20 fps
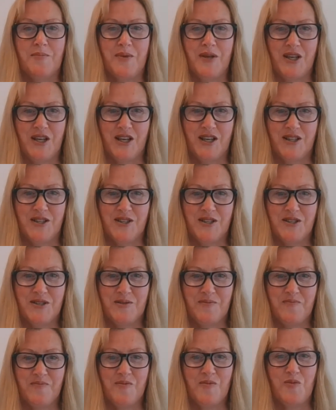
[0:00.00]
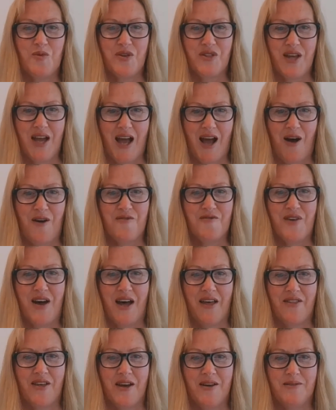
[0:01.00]
begins with our
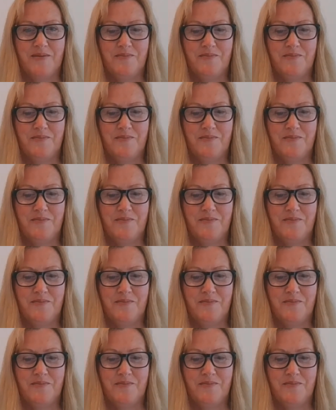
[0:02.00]
Father,